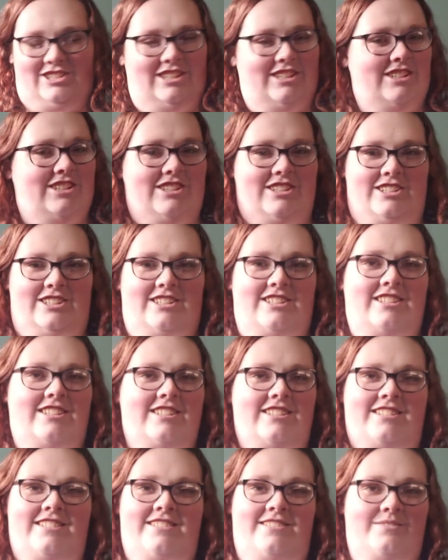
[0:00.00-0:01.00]

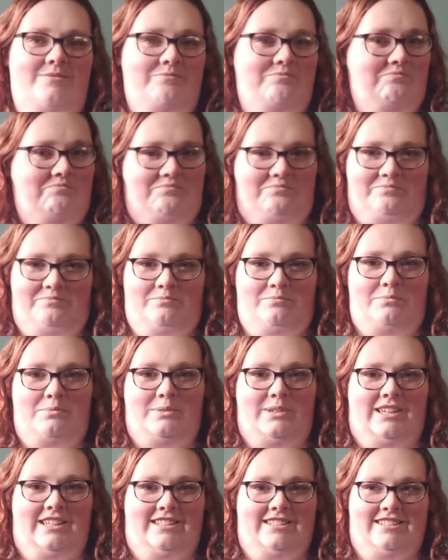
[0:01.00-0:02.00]
just
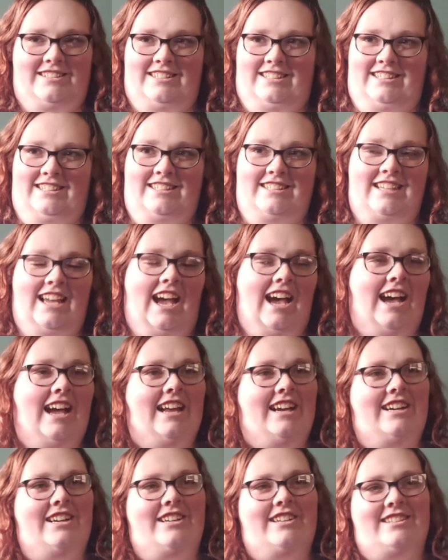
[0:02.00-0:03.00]
brings the
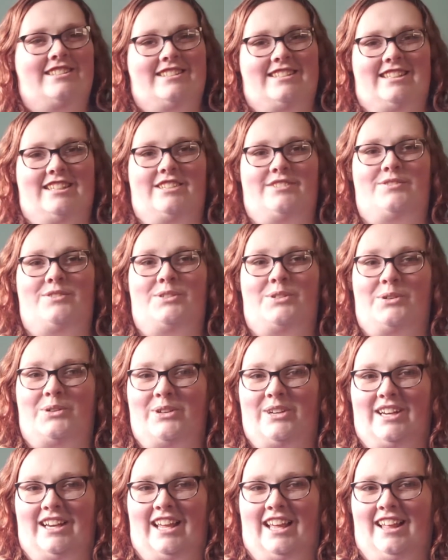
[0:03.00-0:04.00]
entire city of
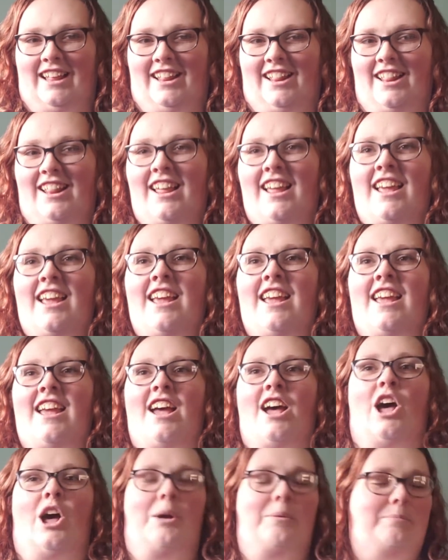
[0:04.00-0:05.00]
Doranel
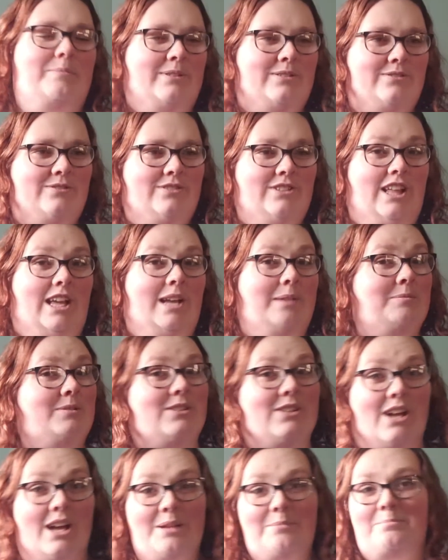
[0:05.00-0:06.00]
up in flames.
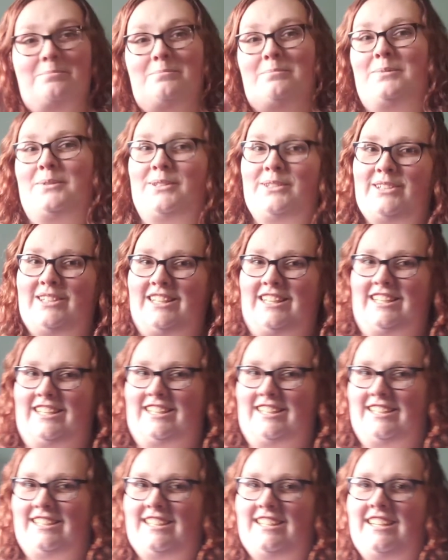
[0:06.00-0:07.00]
Not
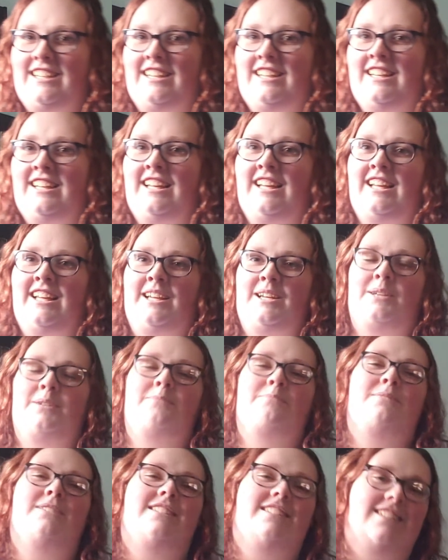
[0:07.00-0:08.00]
burning,
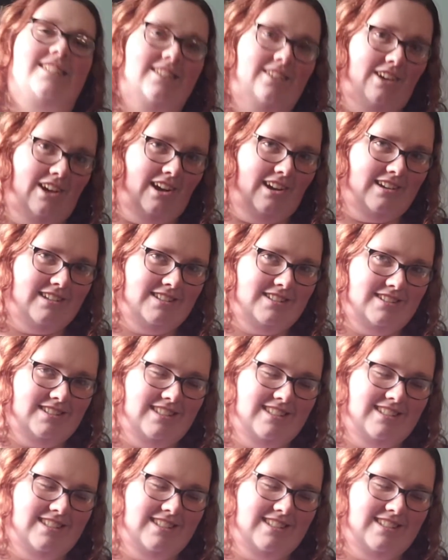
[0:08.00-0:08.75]
but still hot.